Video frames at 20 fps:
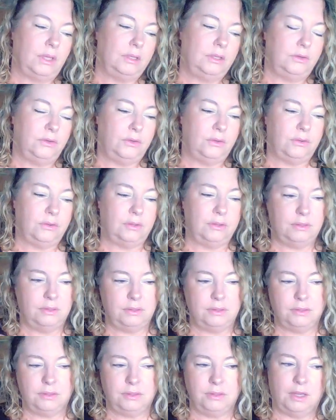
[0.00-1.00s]
you know,
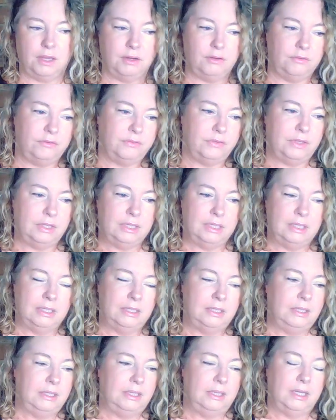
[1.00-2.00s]
kind of
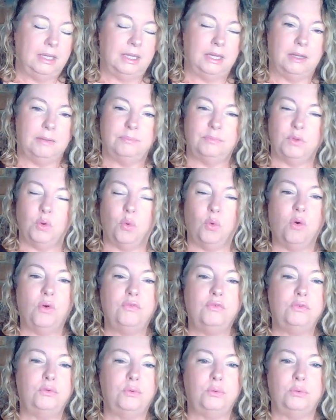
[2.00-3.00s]
um,
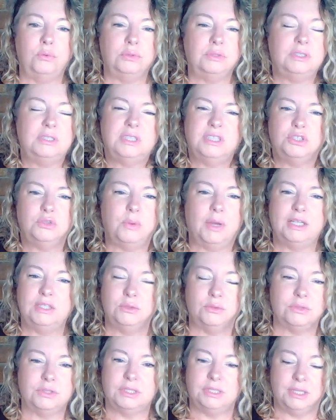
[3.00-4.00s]
awful
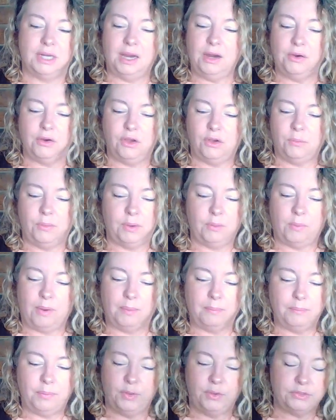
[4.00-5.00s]
situational scenario where
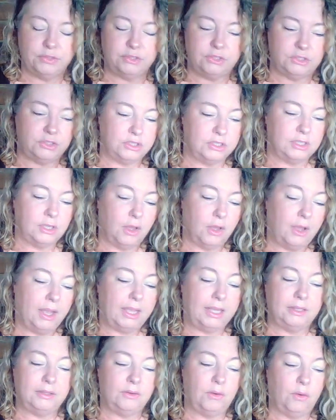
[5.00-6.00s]
one person is just
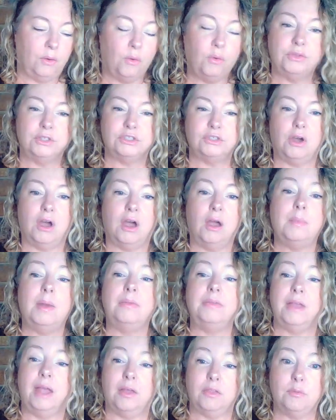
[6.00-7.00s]
lying all the time
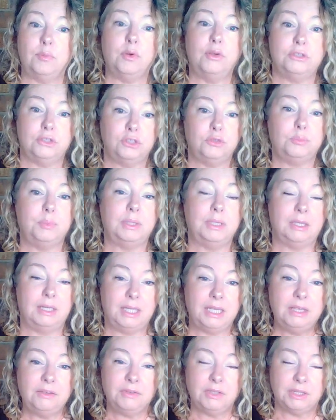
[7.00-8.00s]
and the other person is
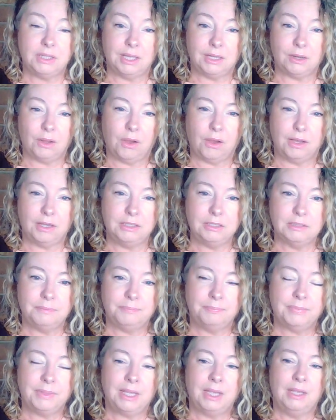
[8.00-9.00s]
believing their lies
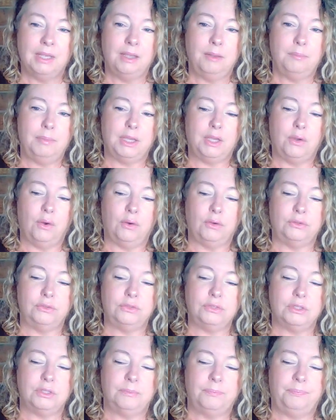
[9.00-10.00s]

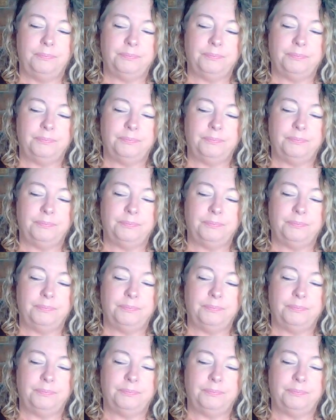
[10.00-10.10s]
because